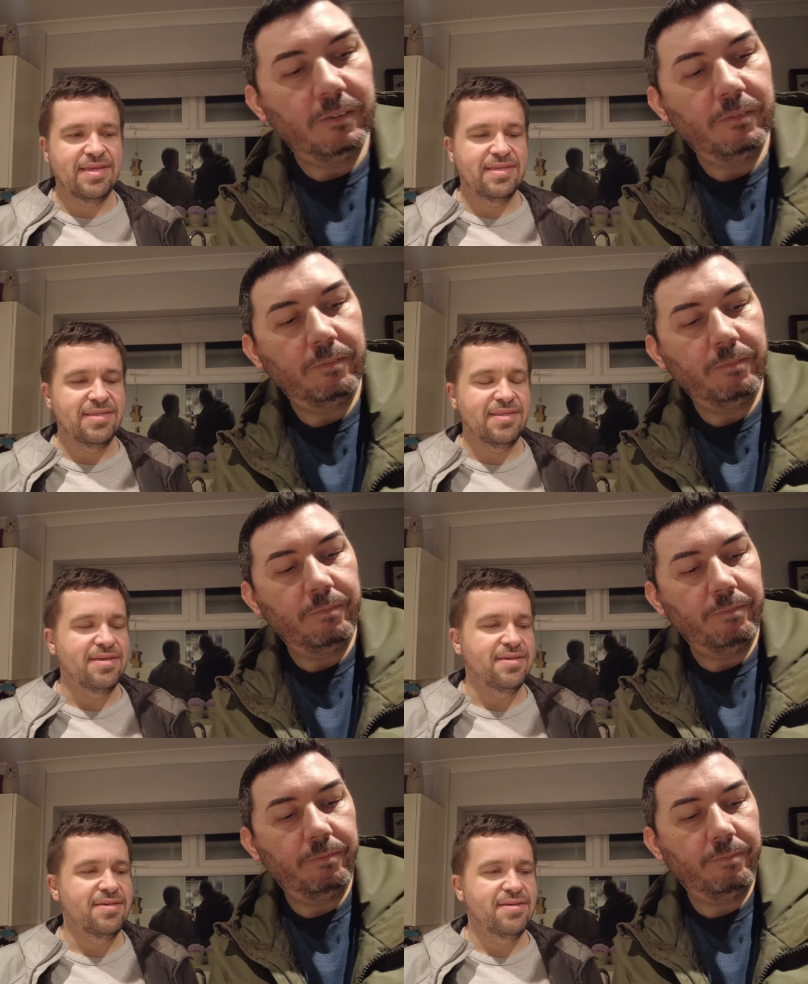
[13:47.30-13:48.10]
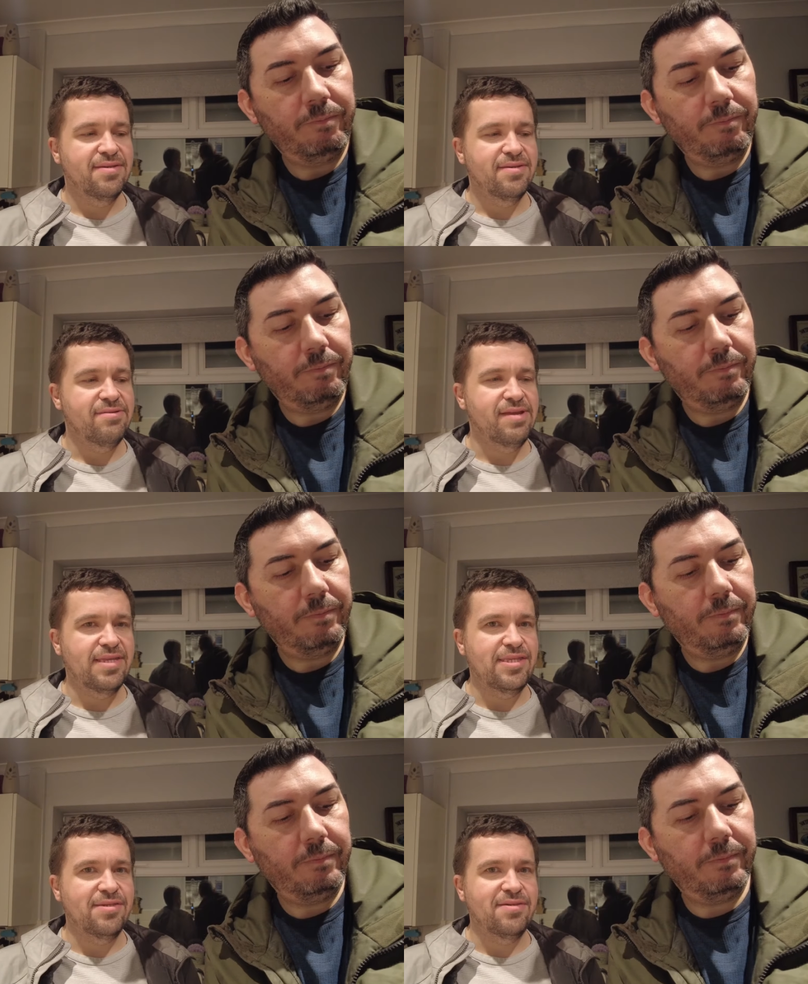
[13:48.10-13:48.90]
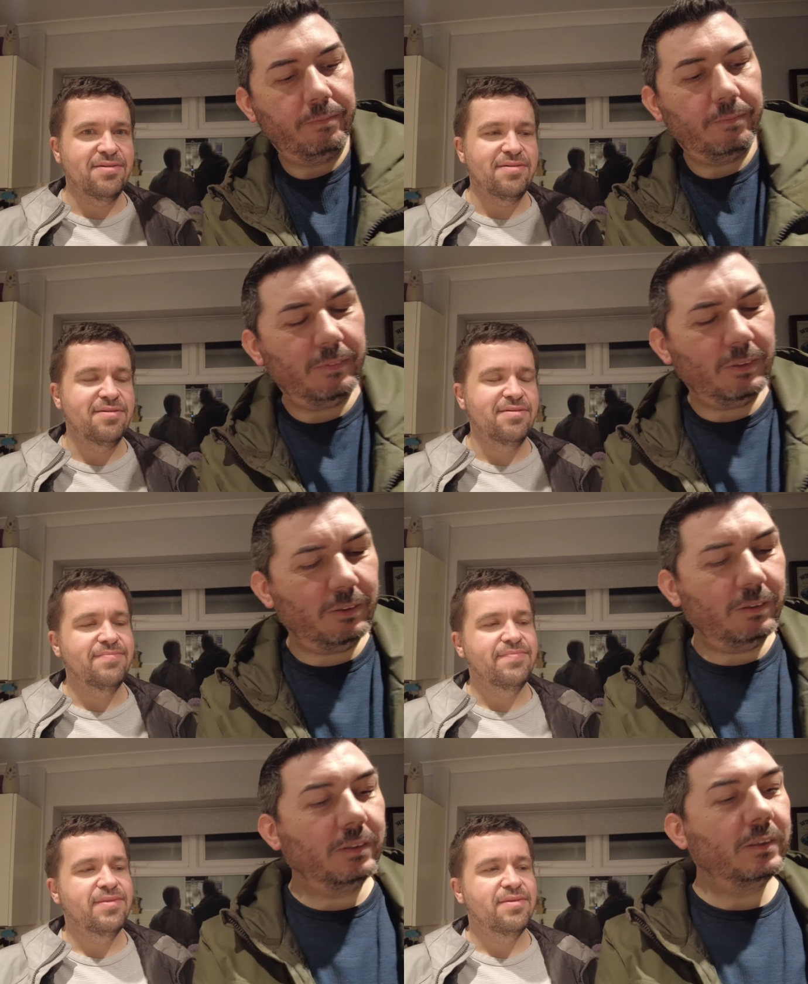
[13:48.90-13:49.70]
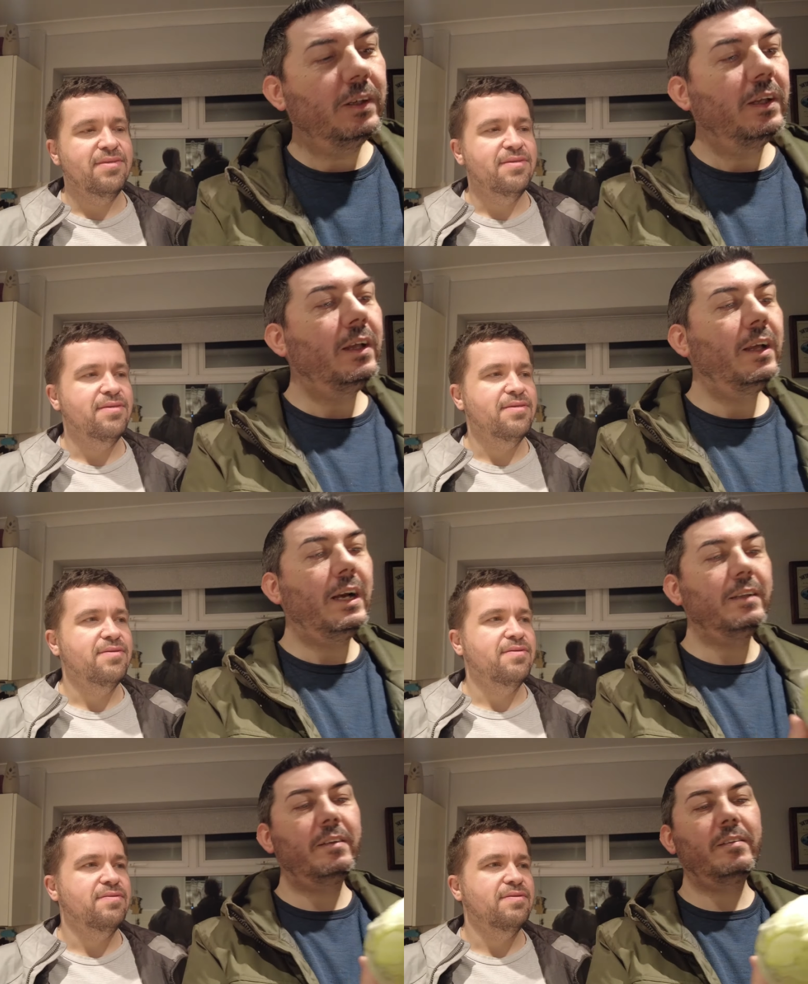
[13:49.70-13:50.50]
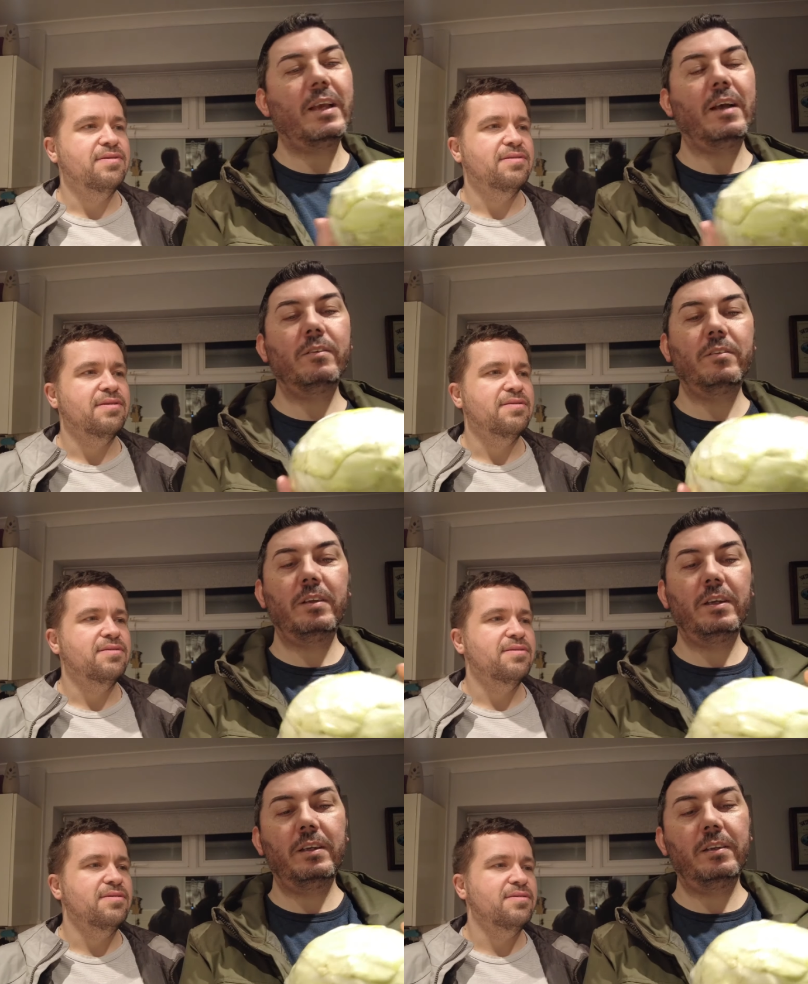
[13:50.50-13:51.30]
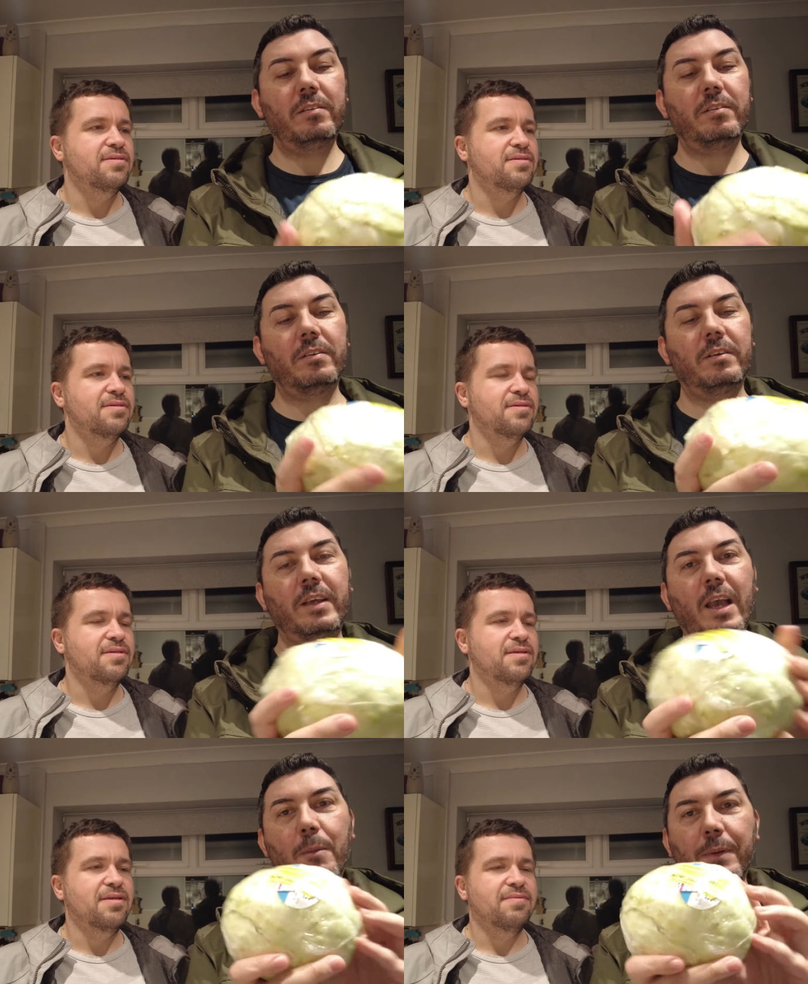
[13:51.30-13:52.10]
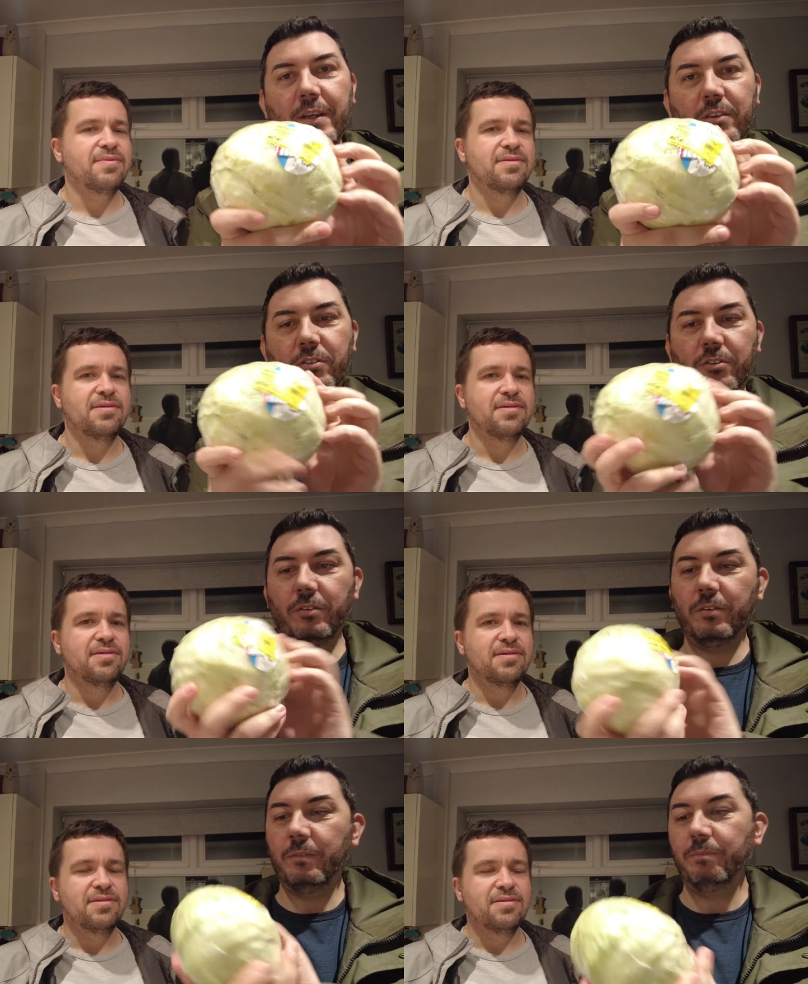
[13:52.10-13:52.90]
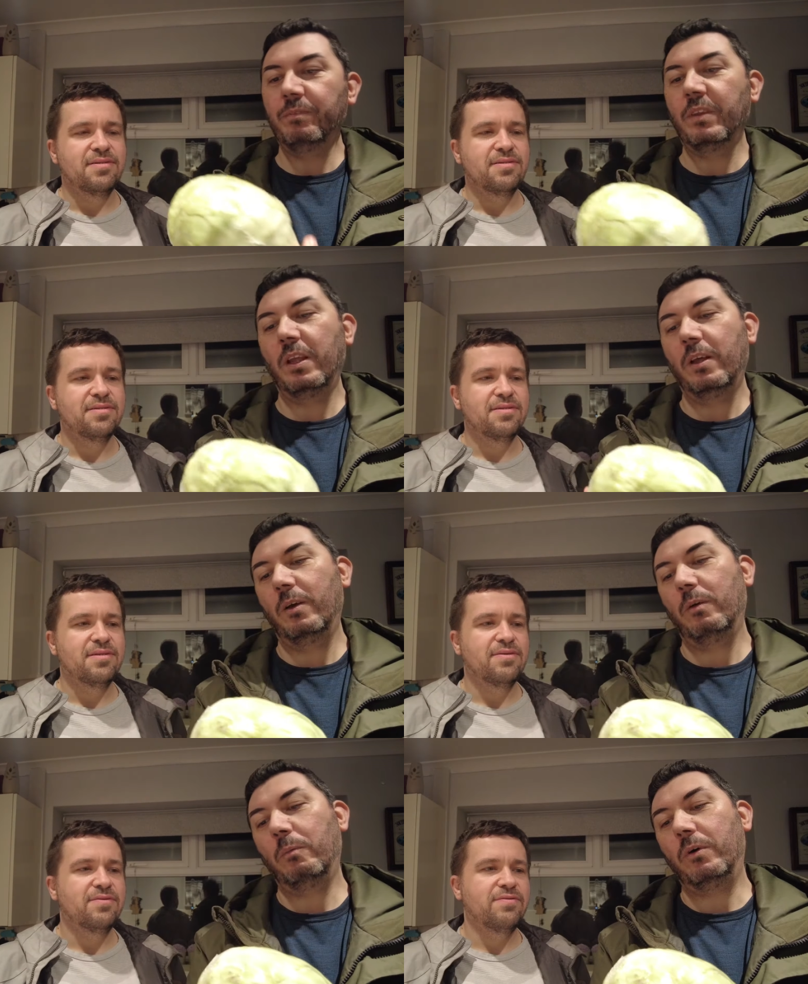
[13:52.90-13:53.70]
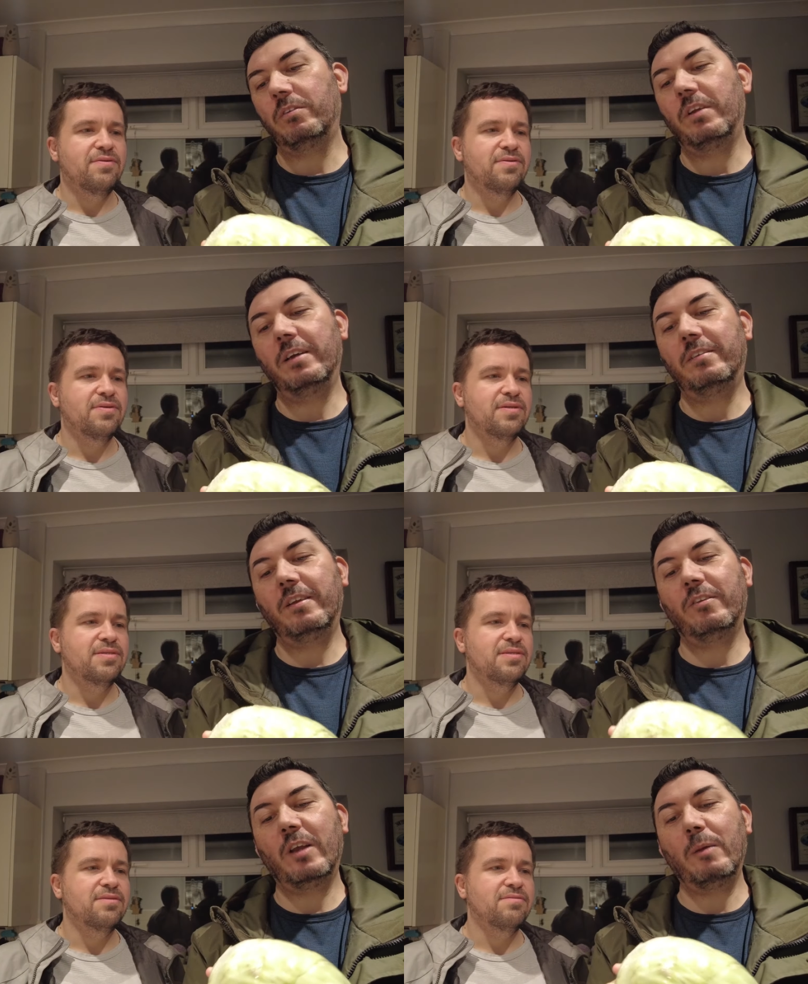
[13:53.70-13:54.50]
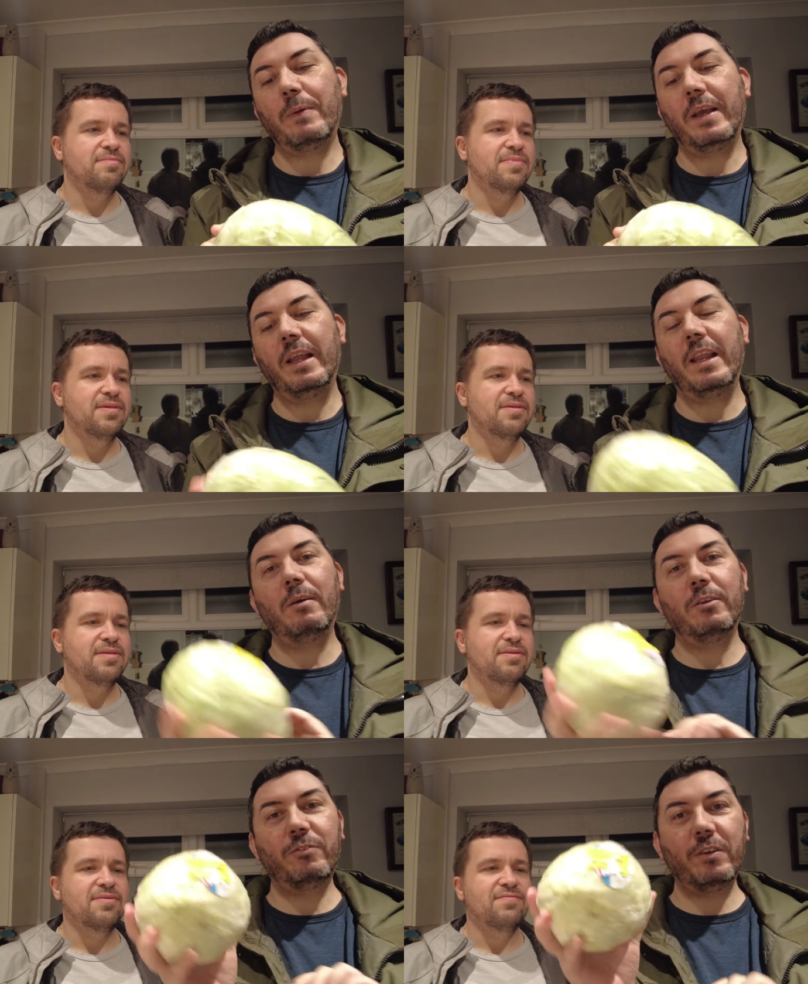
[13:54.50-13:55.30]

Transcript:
Speaker 1: it's there, ready to go.
Speaker 2: I discounted cabbage. Was 93p, and now it's